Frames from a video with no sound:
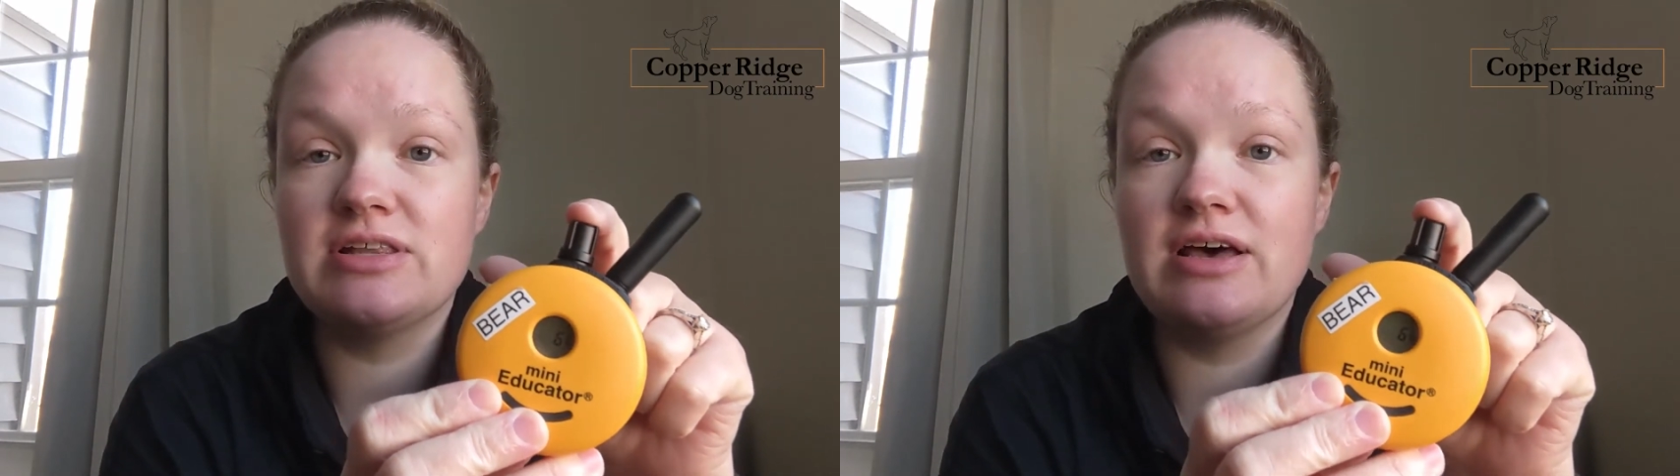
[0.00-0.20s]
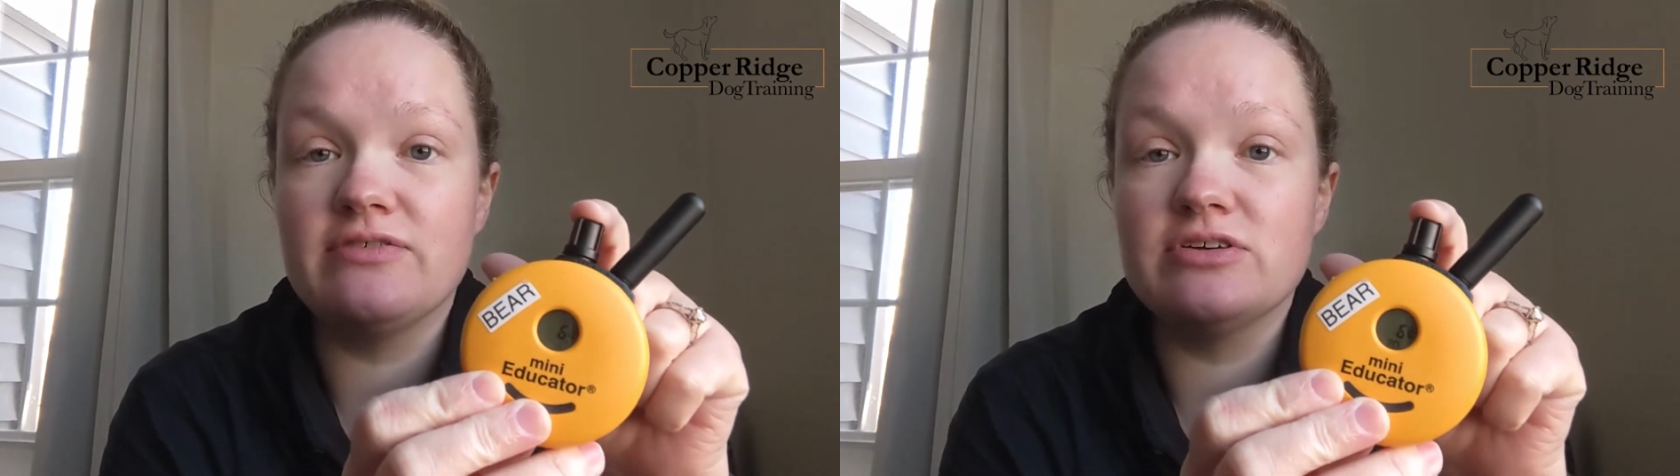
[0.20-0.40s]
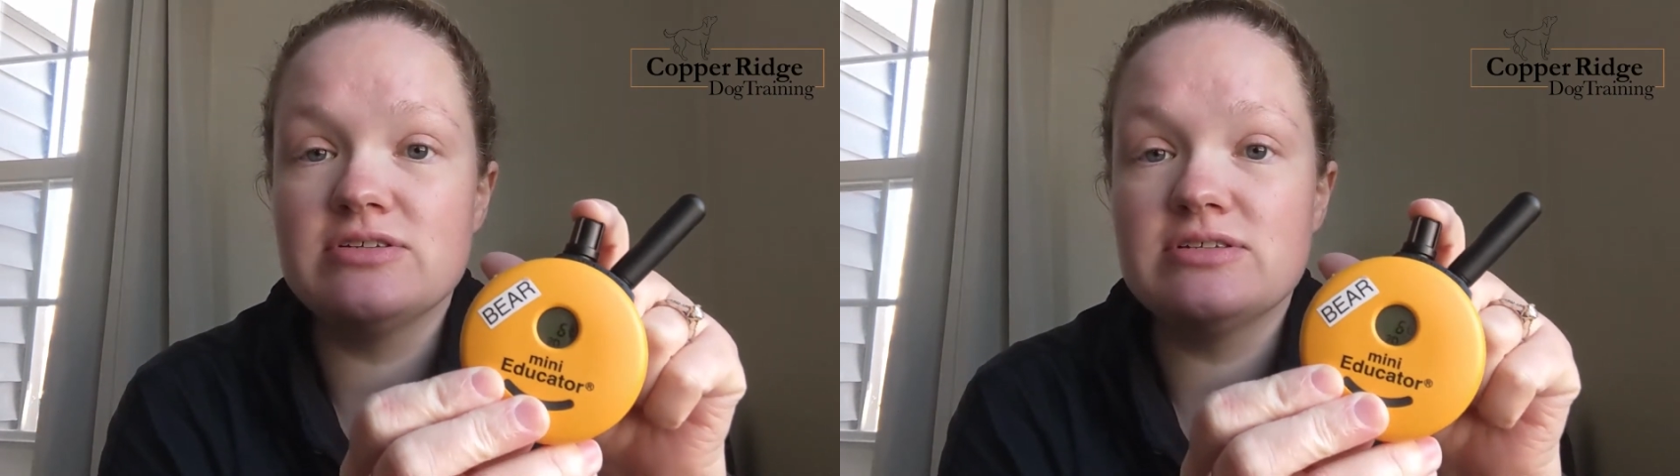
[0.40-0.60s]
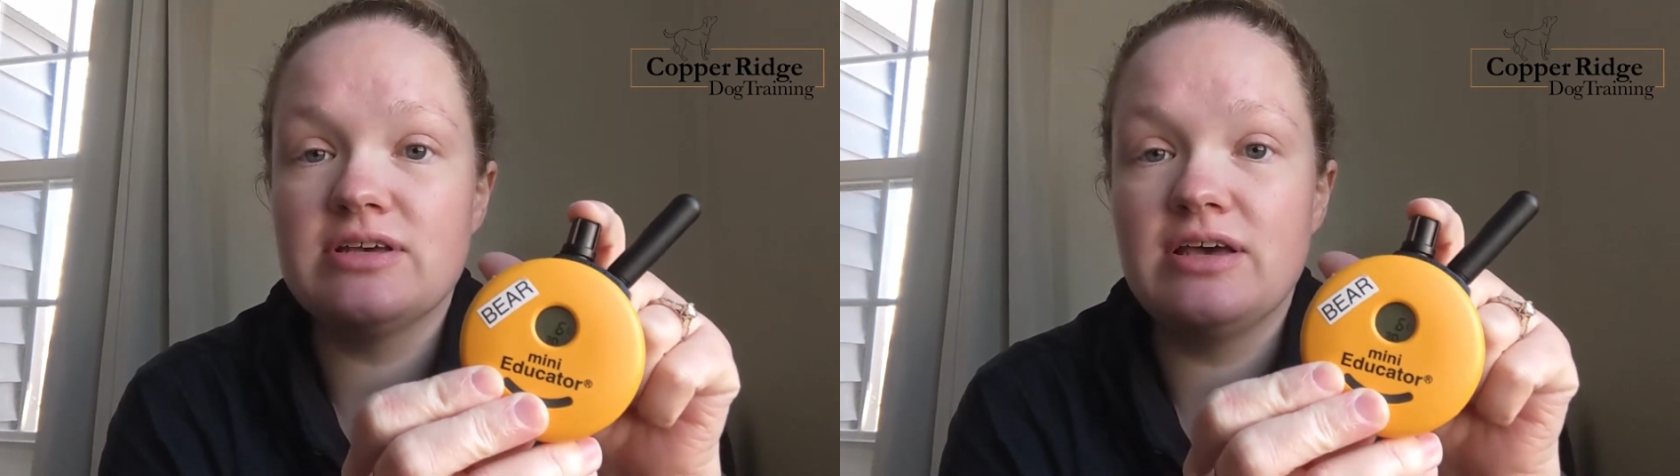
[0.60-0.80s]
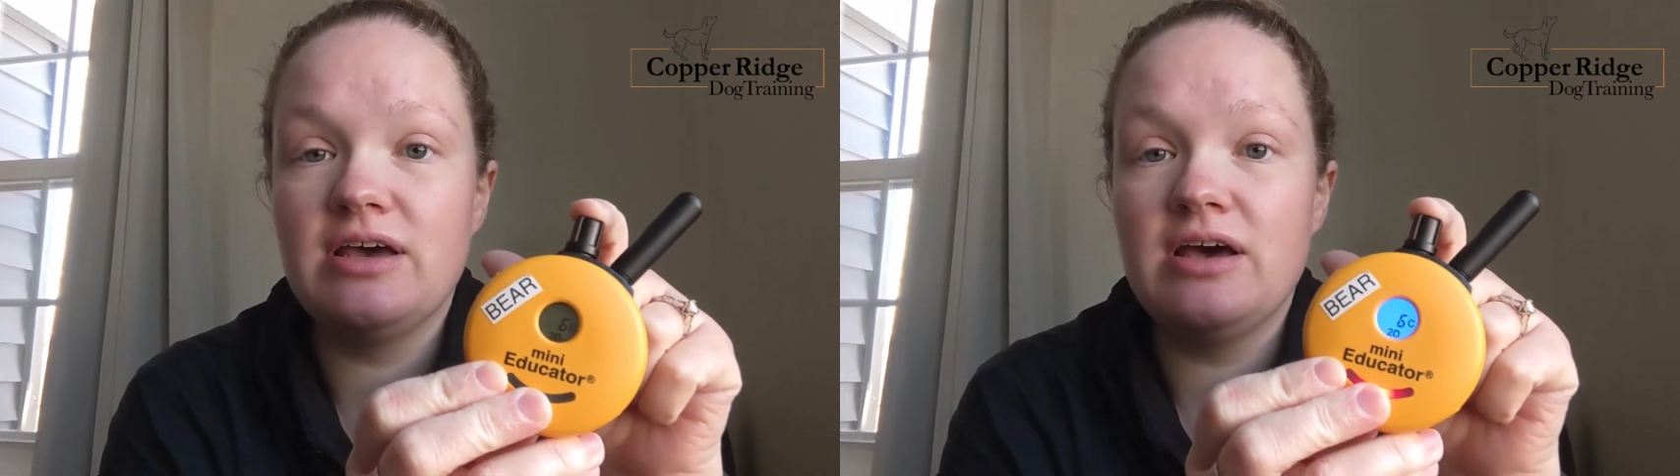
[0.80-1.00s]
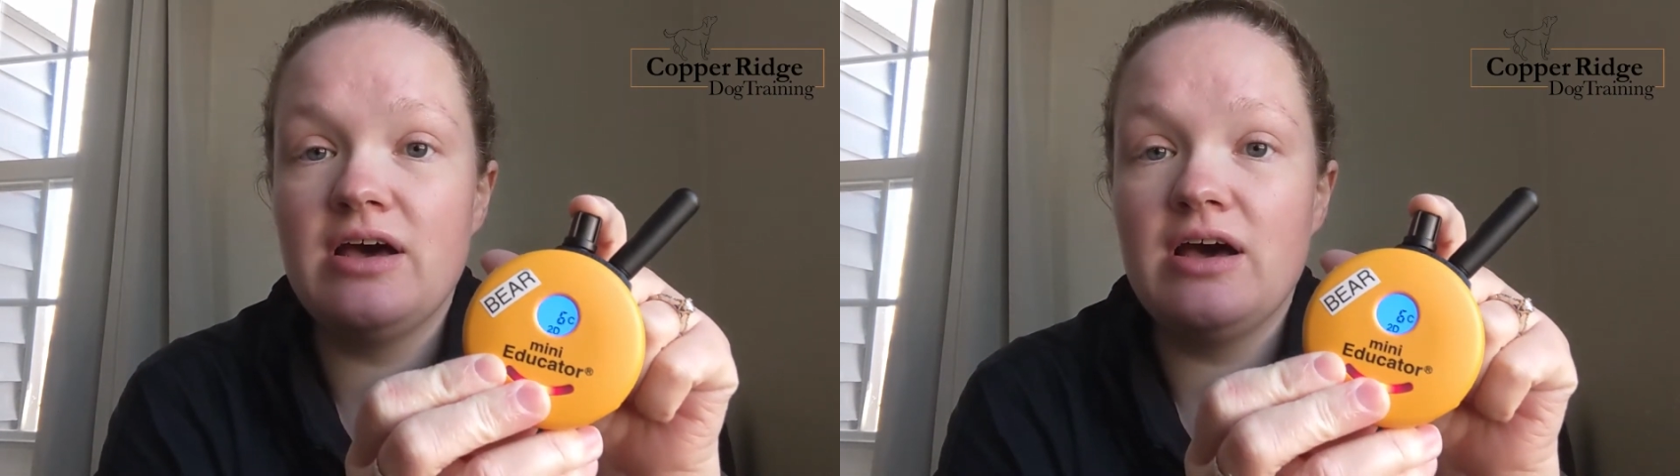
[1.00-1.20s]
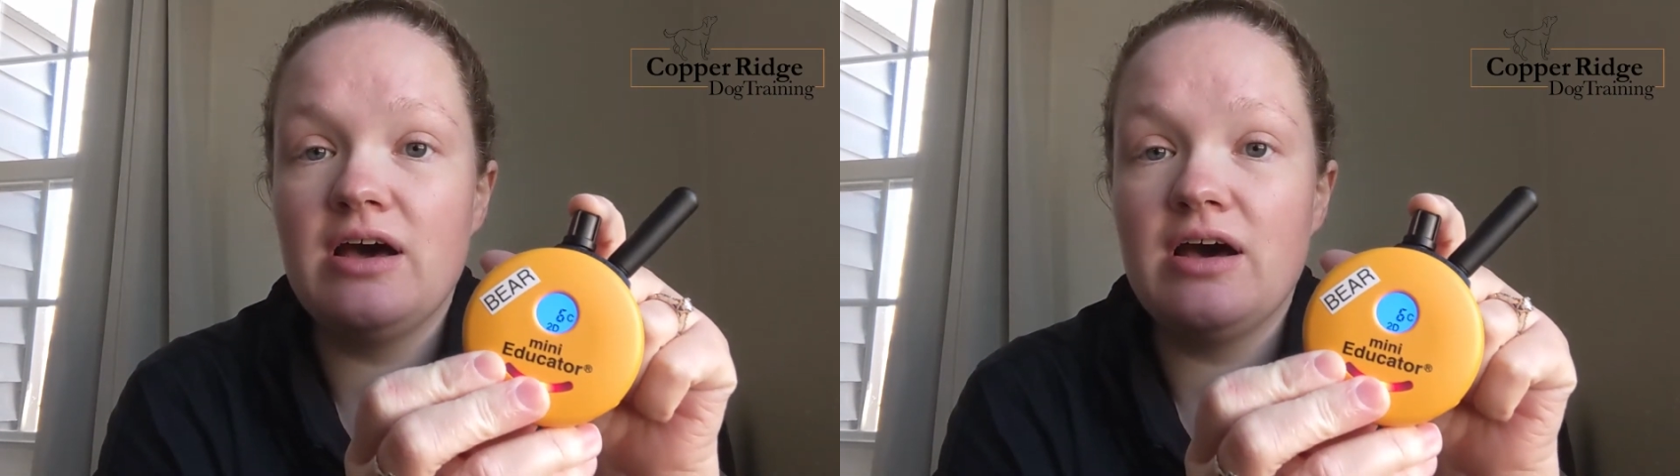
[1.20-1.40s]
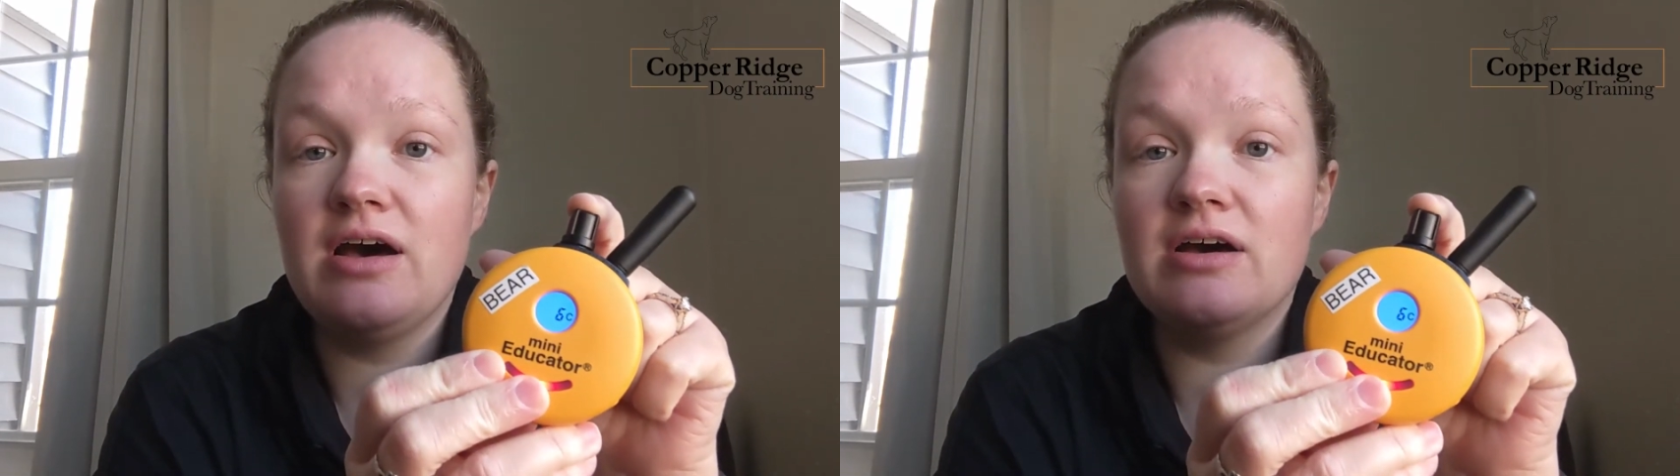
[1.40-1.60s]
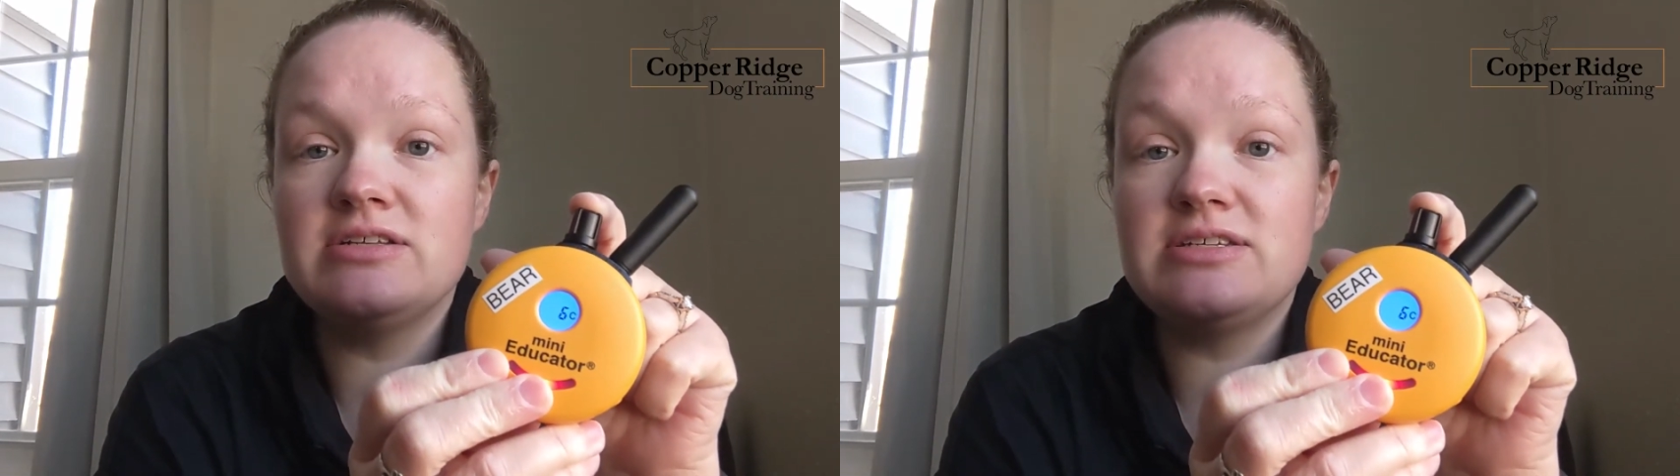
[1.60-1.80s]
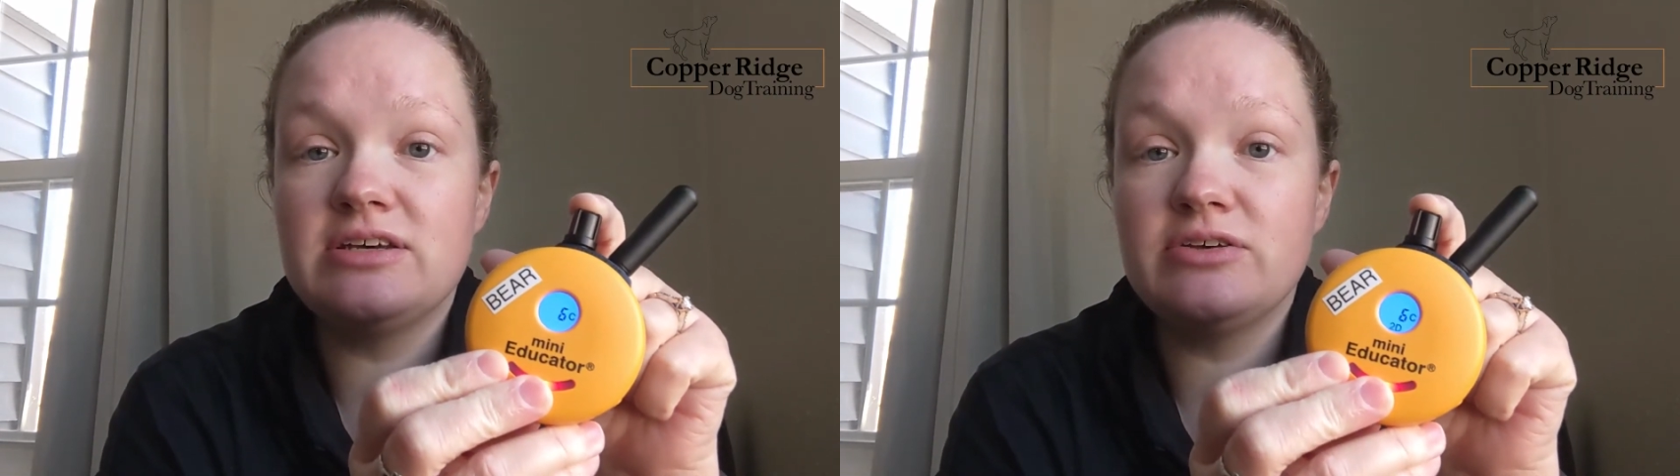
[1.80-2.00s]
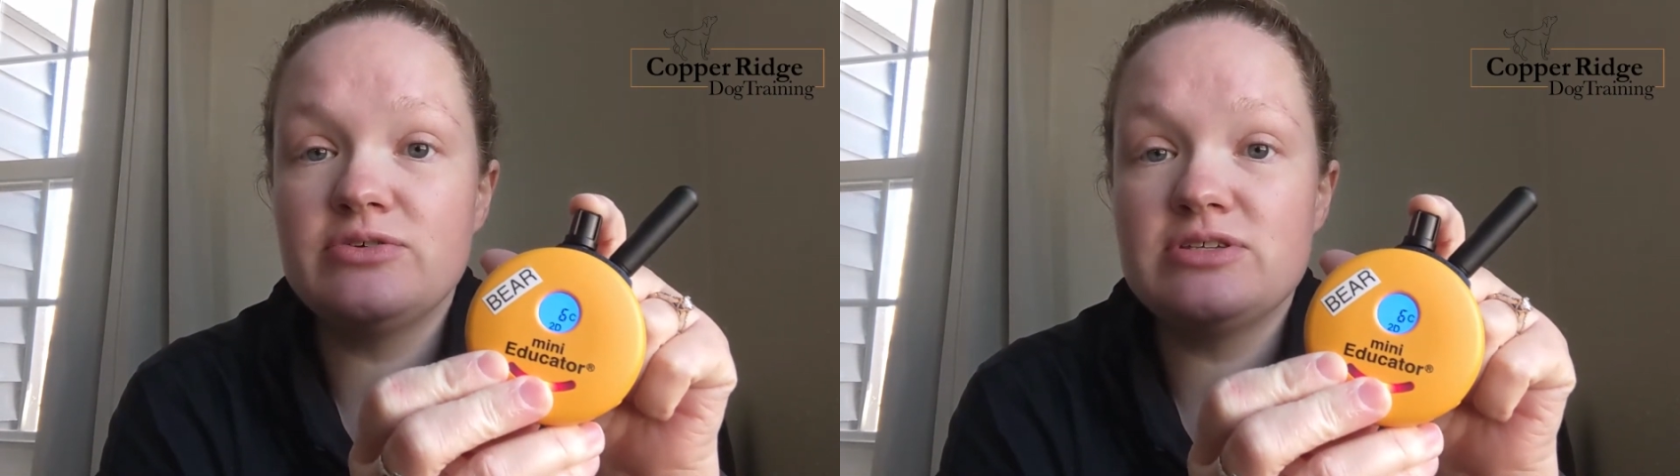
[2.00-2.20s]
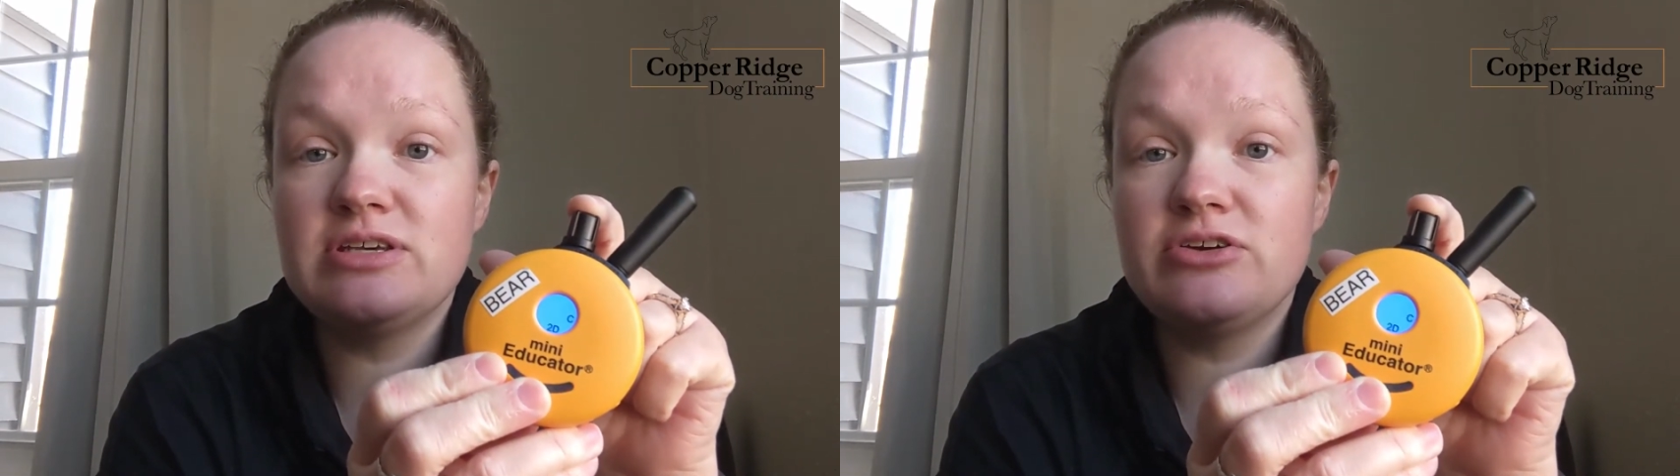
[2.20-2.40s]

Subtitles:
levels until you see